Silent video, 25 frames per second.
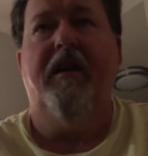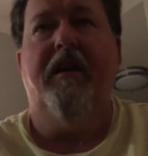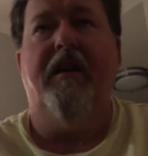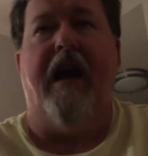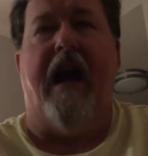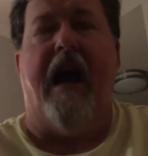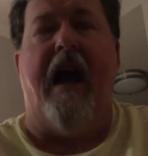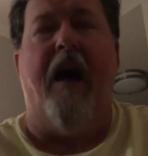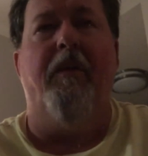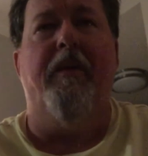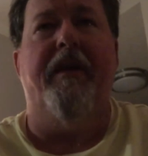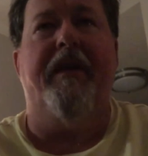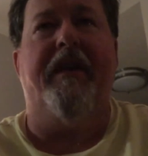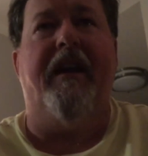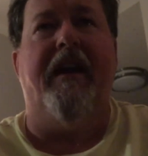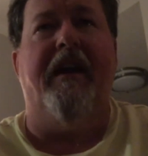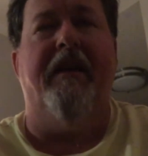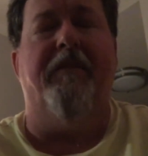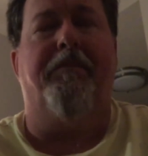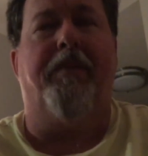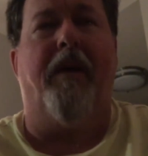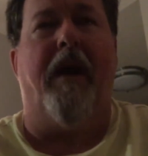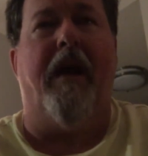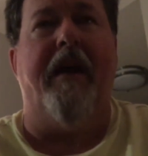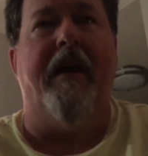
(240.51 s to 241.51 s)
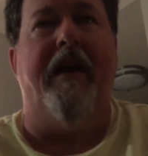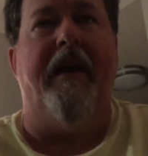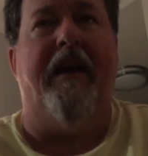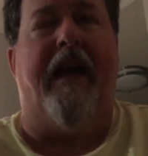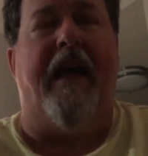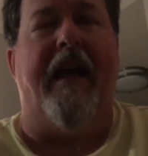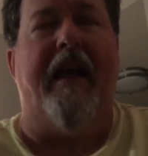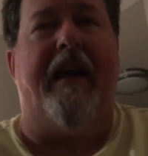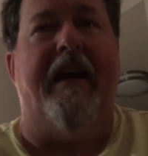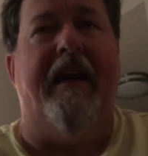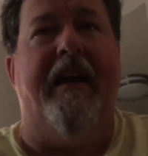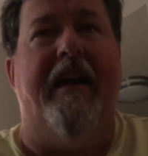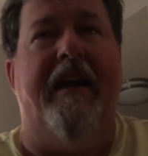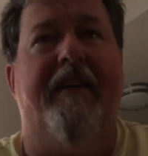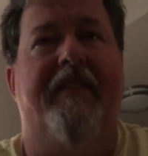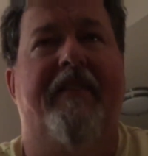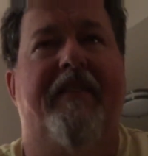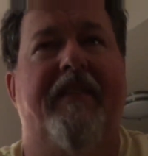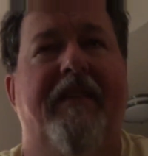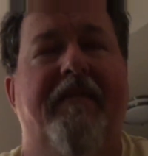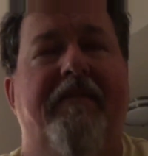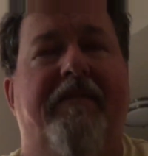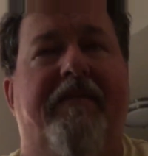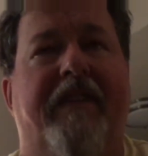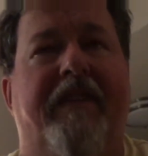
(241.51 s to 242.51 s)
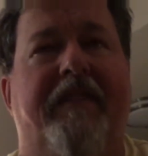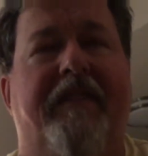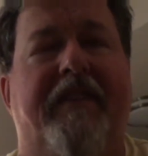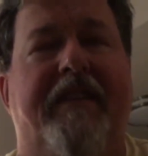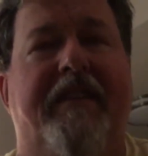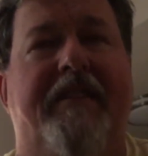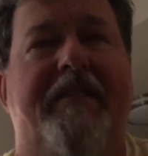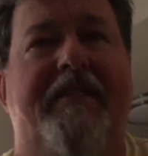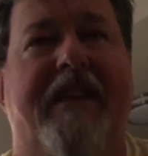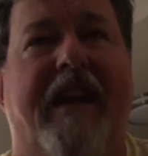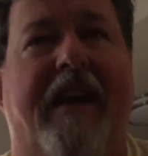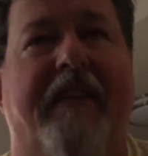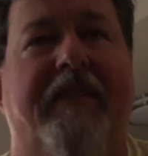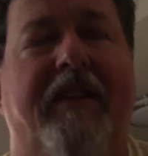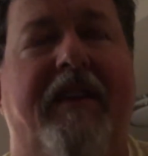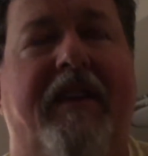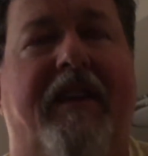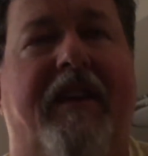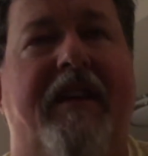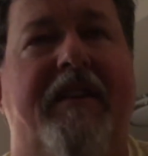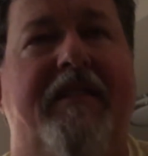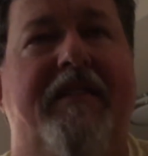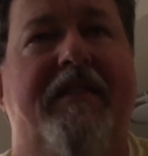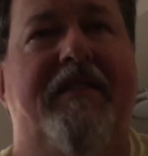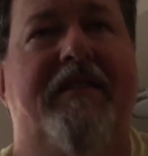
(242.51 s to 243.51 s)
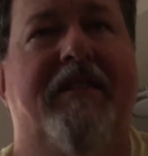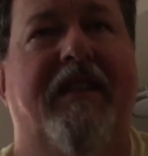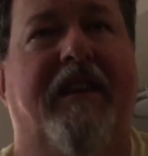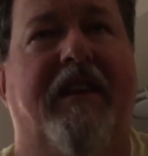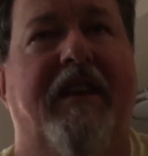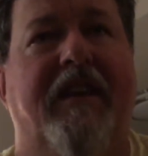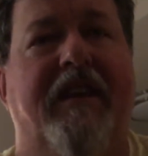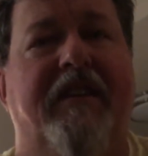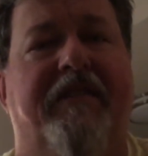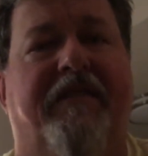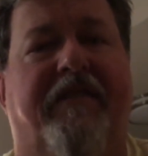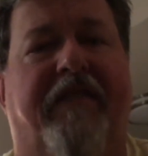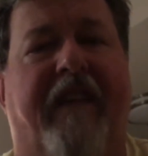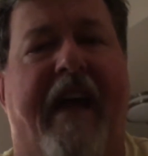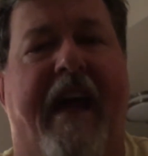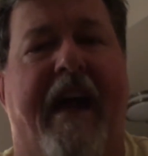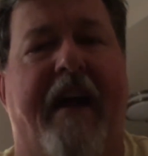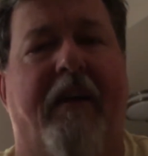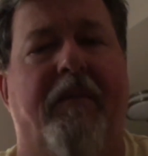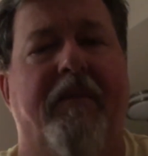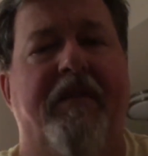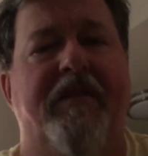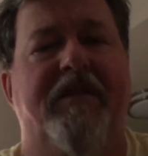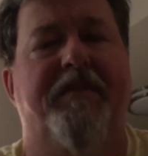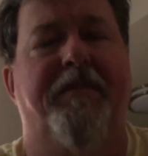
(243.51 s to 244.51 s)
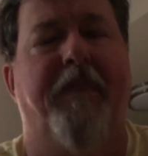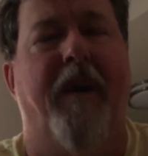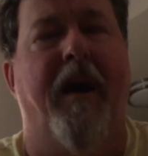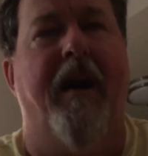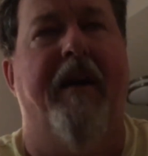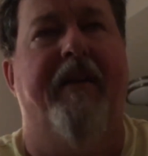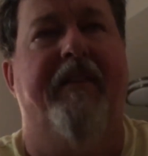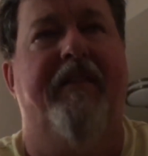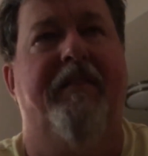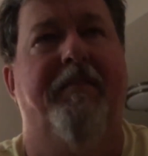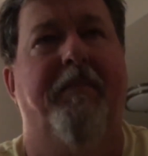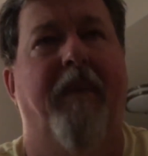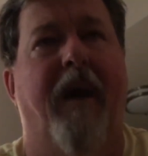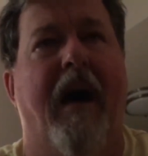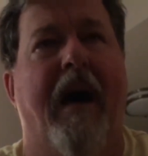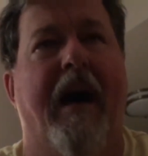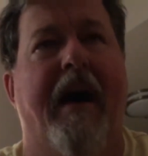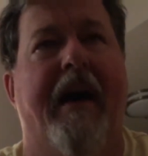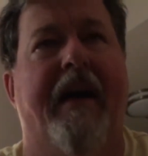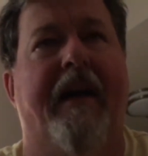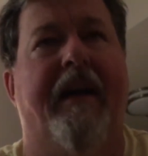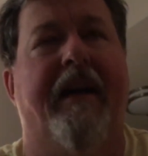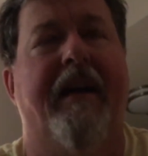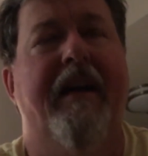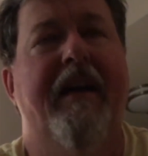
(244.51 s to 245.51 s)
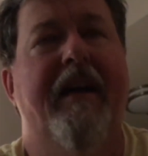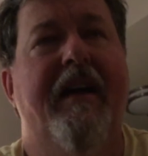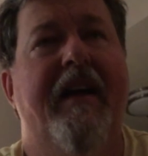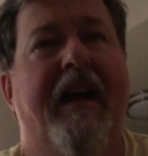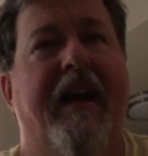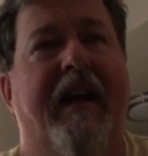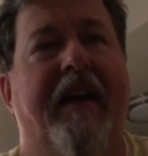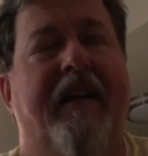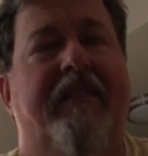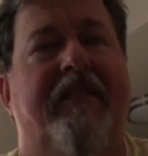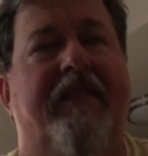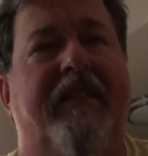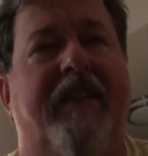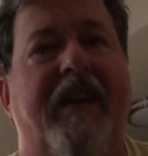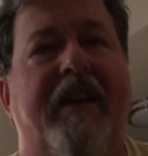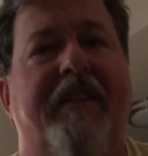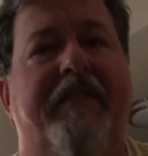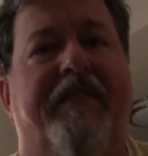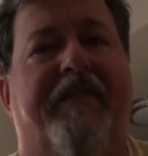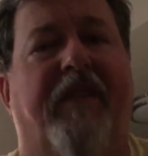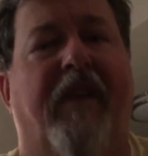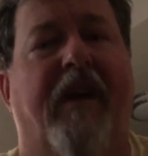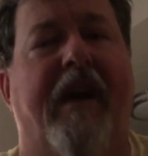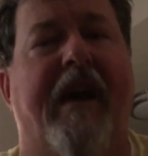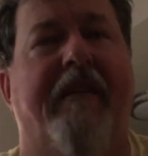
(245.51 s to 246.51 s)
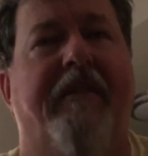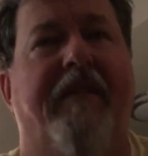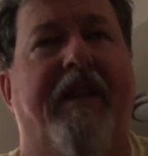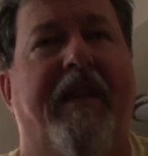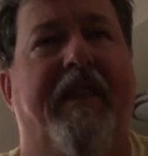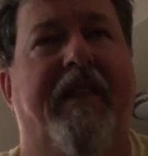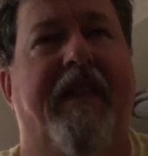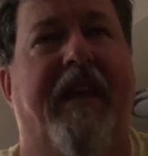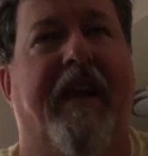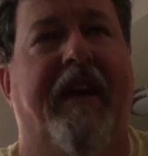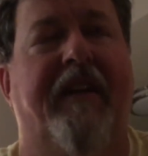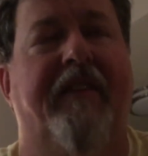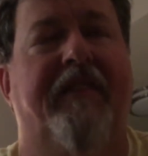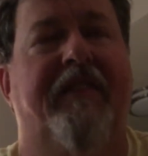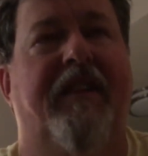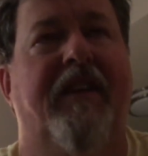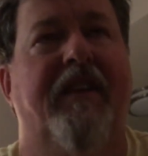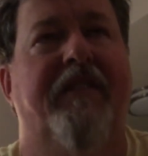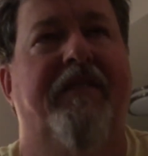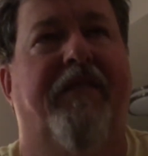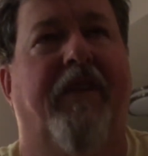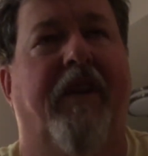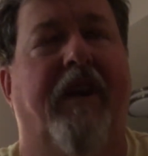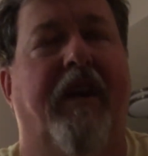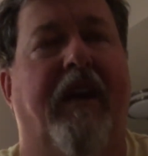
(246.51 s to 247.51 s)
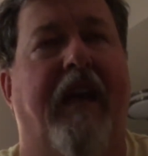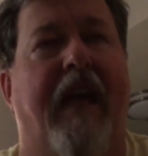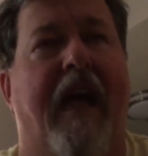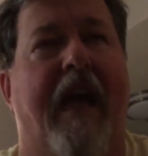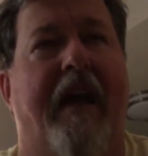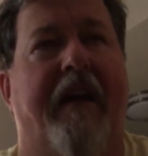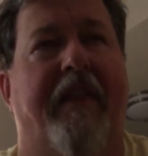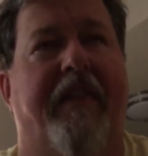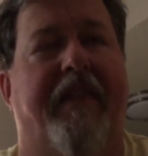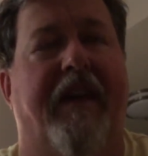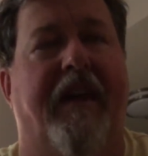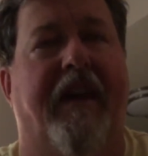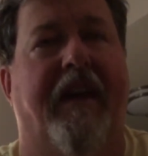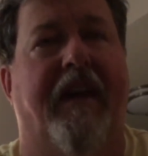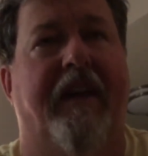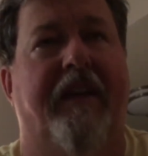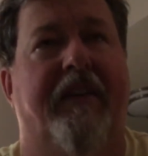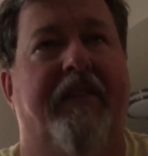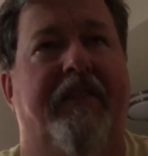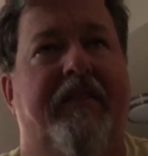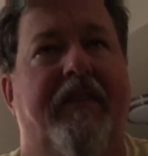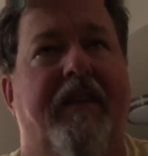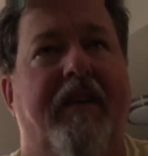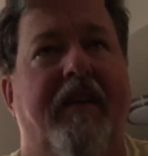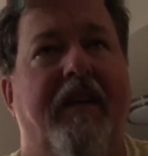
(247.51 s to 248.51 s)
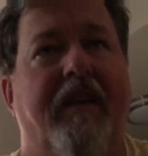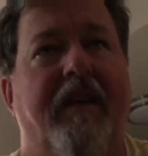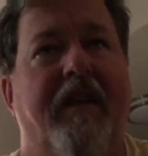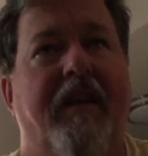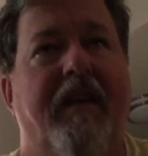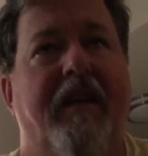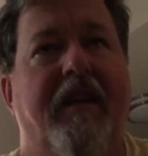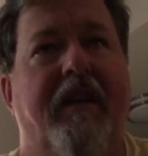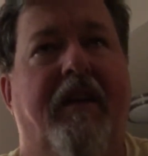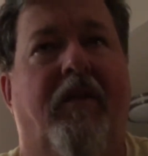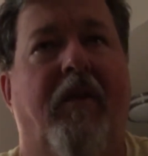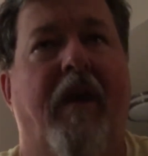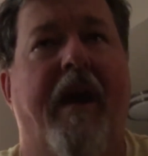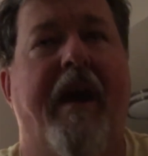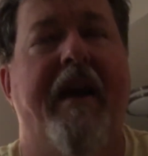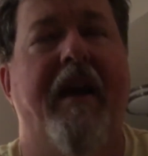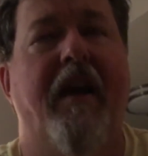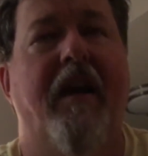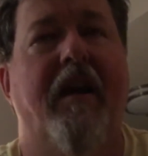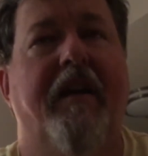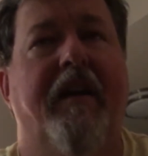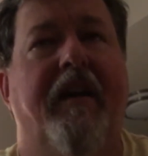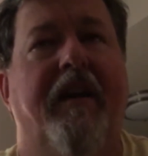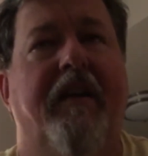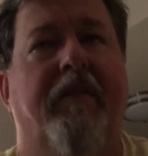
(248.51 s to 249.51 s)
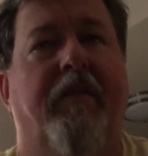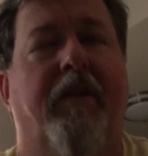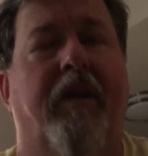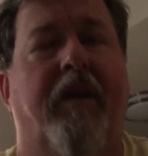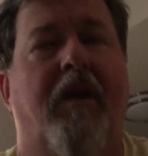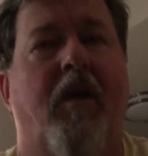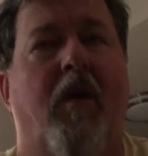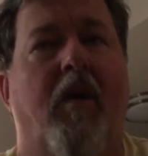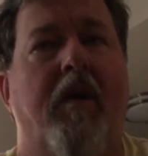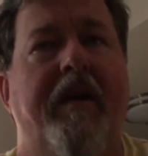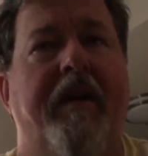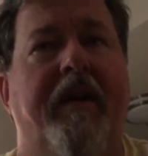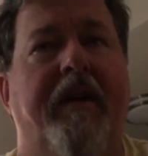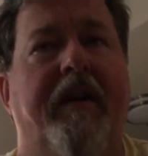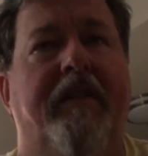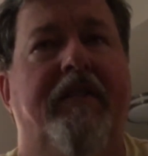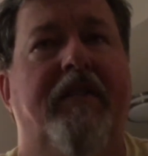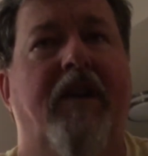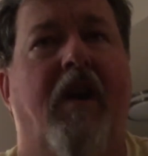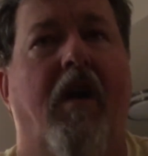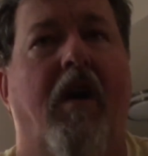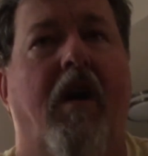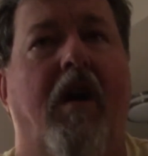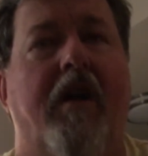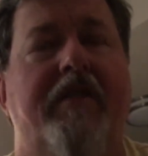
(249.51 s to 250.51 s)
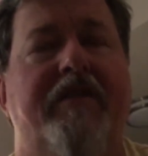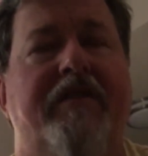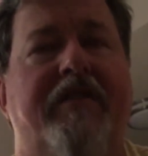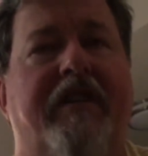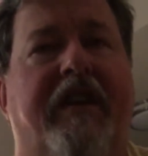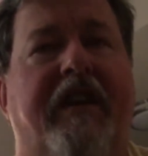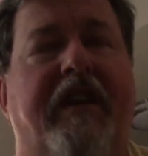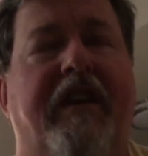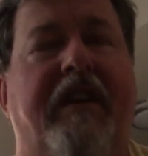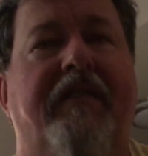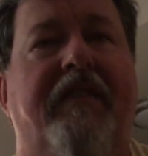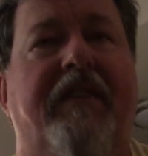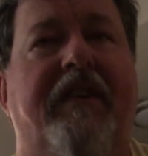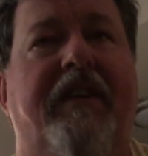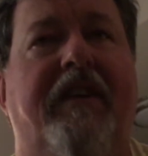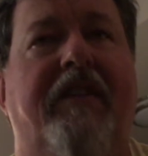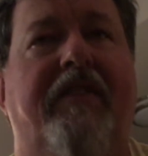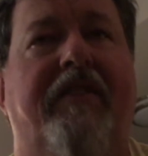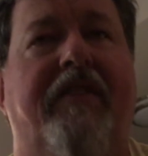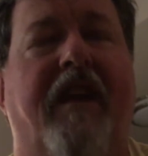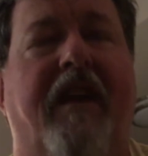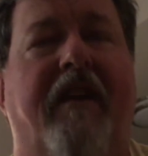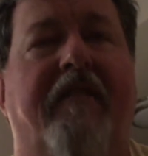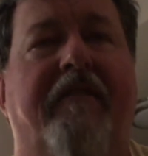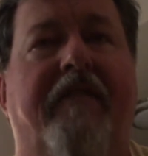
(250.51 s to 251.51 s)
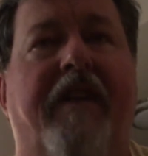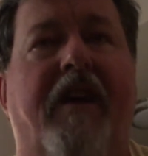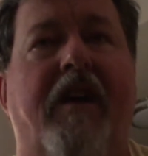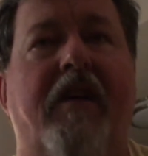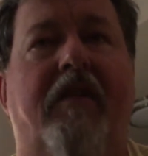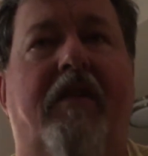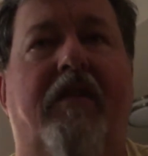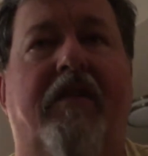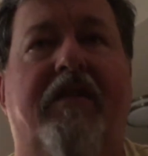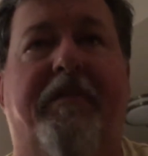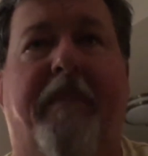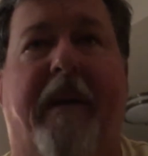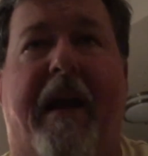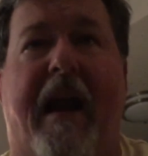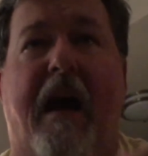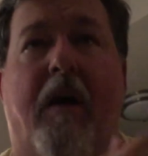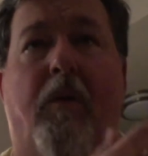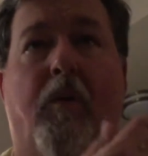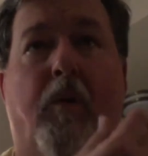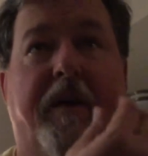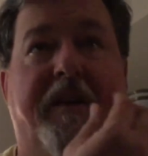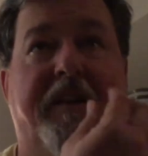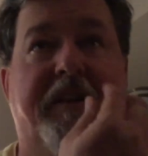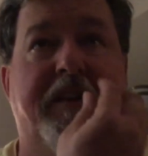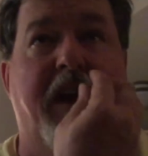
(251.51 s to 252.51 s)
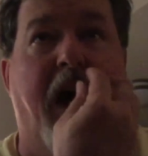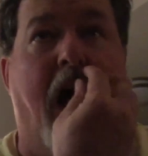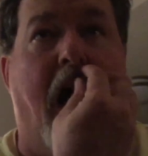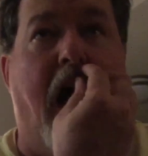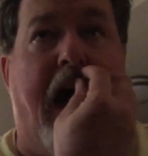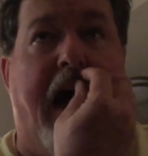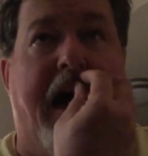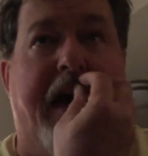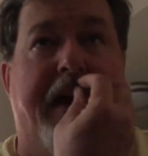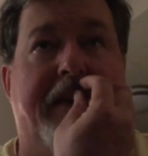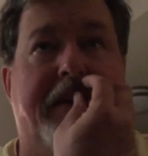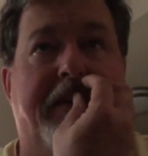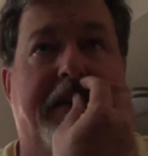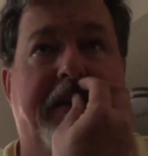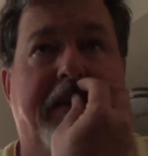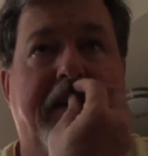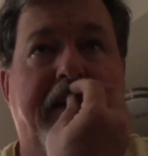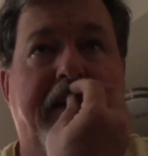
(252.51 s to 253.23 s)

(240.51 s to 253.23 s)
I would get probably like an SM57 because it's a good flat response mic and it's good for everything. It's good for a lot of things. Great on recording guitars. You can even use it on vocals, but I would not.